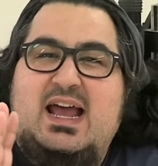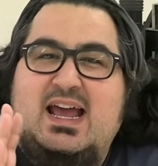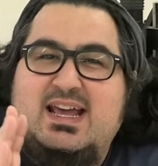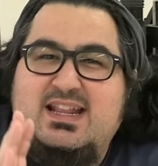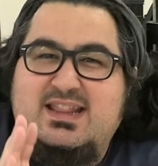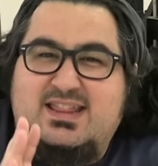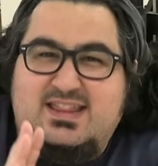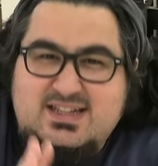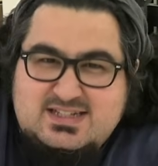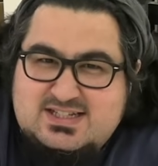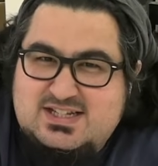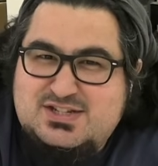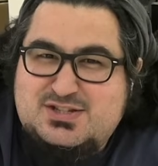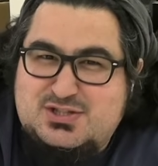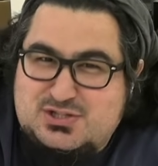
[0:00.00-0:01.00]
And
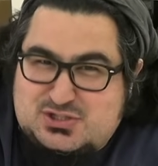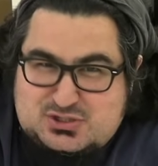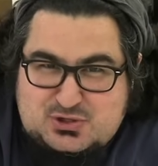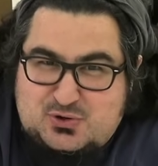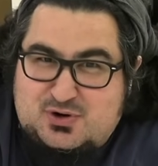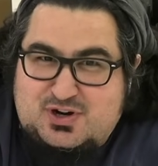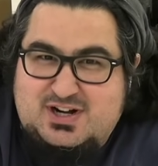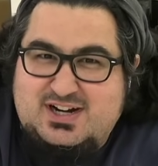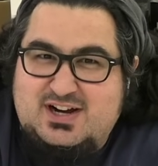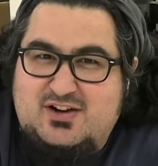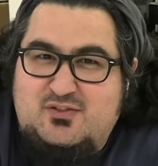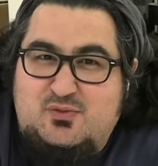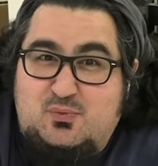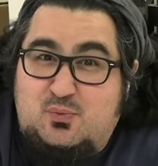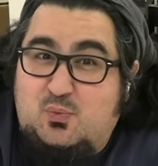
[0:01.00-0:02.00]
this is the story
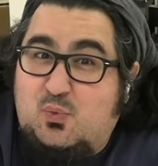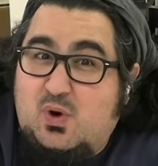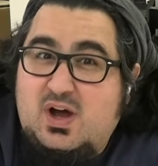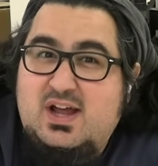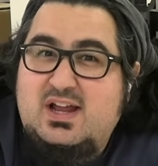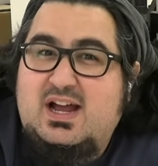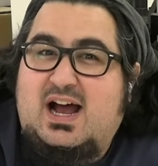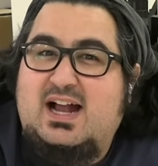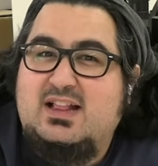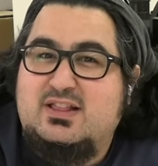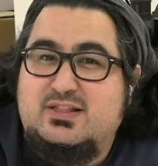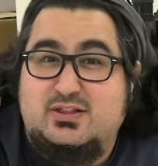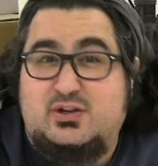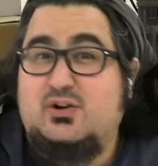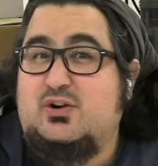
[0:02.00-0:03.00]
of what I
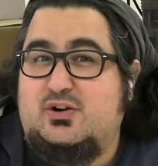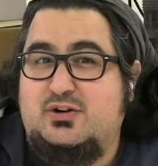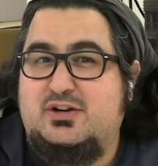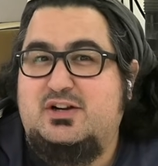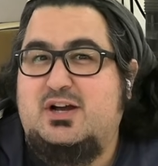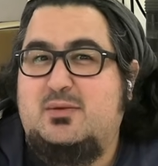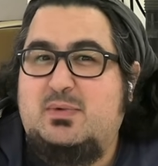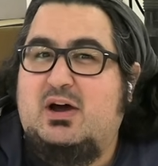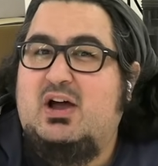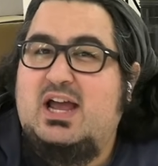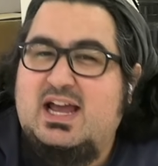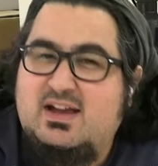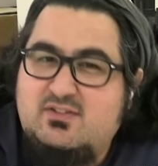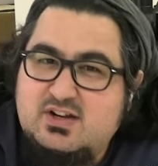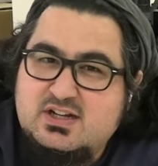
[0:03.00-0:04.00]
learned about
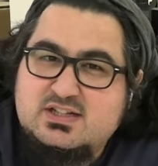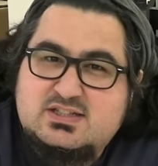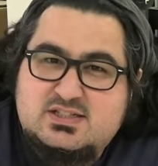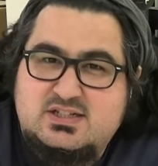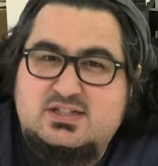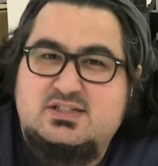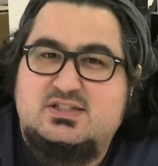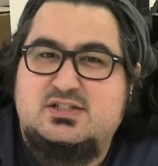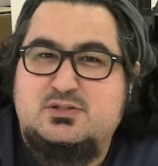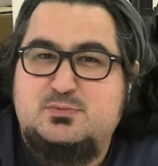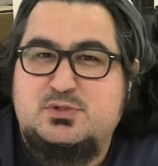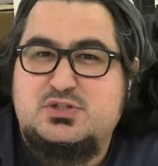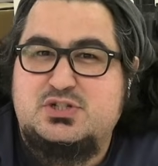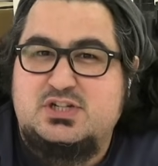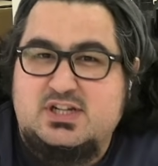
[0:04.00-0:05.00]
having a CNC
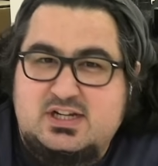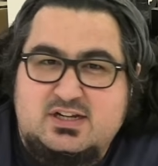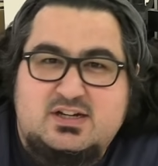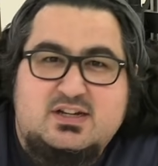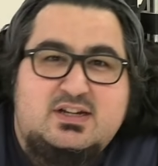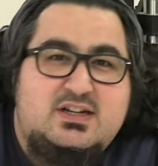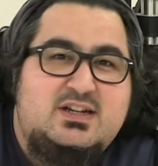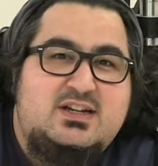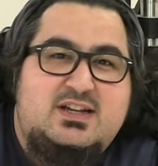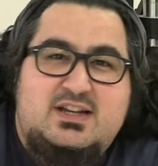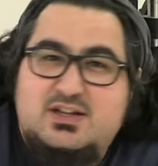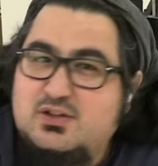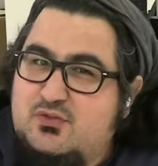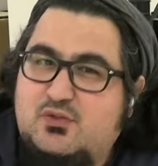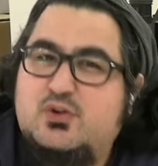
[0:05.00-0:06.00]
machine
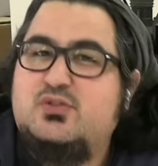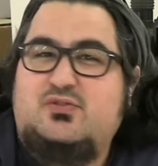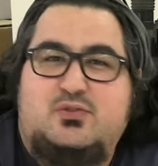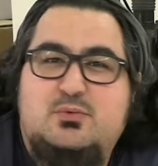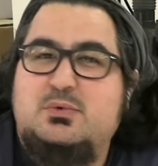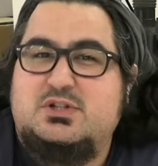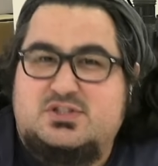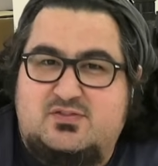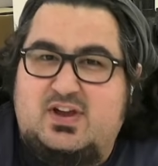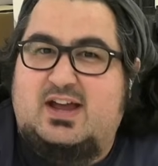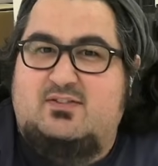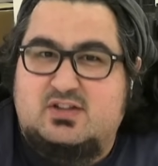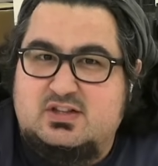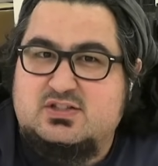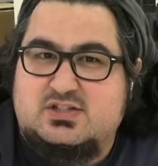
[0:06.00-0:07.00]
in the first few months of
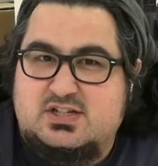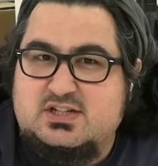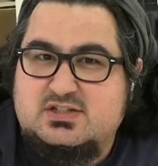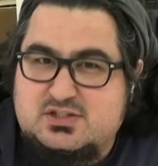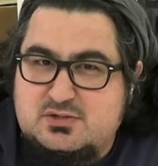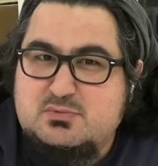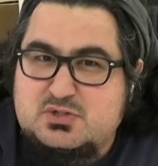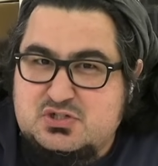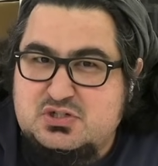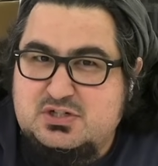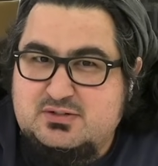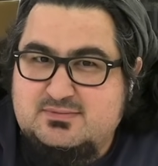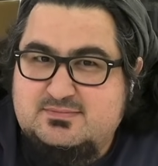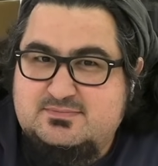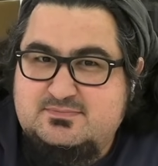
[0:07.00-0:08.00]
having the CNC
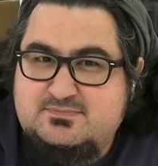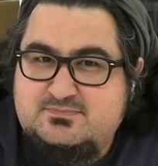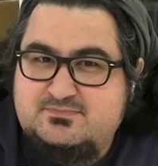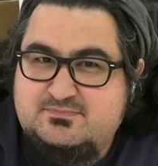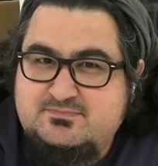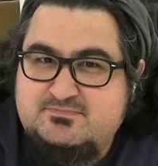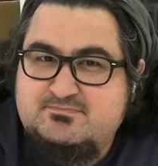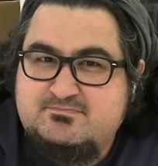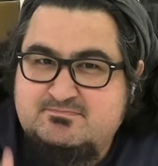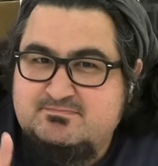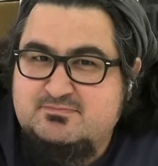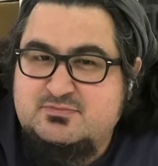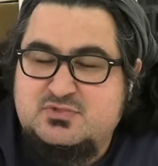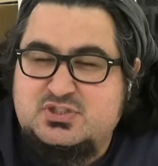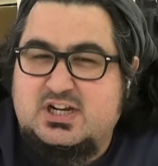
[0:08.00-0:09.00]
machine.
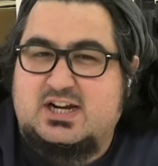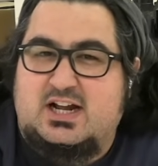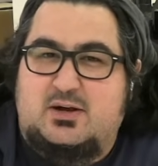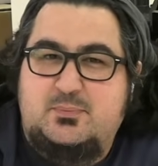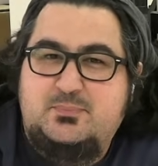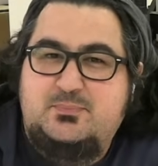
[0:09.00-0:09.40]
Check it out.